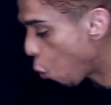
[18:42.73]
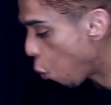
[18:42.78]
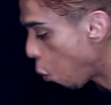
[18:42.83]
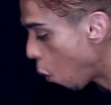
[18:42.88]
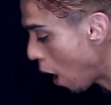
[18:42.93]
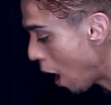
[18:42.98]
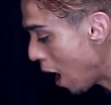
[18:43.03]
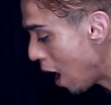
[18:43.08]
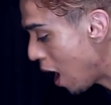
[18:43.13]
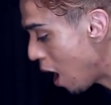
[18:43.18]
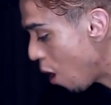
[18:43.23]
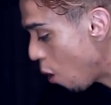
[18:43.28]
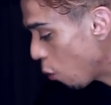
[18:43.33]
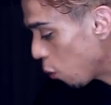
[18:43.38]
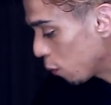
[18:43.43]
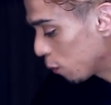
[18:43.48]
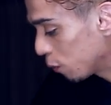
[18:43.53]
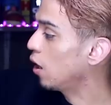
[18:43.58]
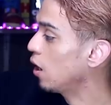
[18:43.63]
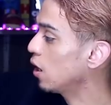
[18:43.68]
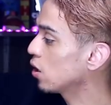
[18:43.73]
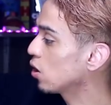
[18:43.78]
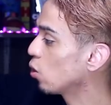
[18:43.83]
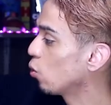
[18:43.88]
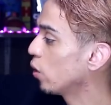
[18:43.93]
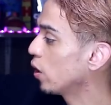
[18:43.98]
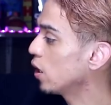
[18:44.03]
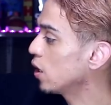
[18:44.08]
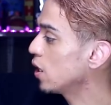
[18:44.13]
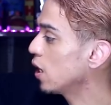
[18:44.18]
Wow. All right, so
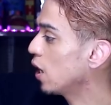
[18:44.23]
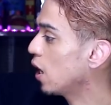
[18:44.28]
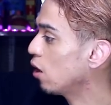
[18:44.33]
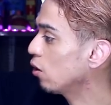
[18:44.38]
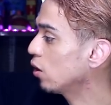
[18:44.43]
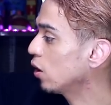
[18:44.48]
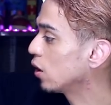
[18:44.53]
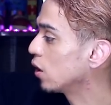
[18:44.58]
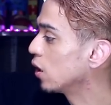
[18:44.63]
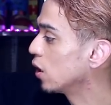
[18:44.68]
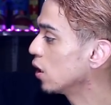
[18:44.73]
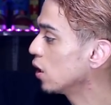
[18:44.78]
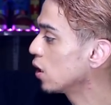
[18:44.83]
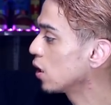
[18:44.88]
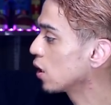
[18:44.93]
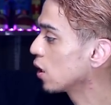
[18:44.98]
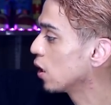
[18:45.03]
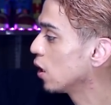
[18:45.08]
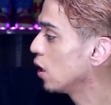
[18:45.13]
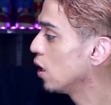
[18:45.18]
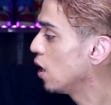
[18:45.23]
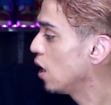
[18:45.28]
we're gonna take out the disc.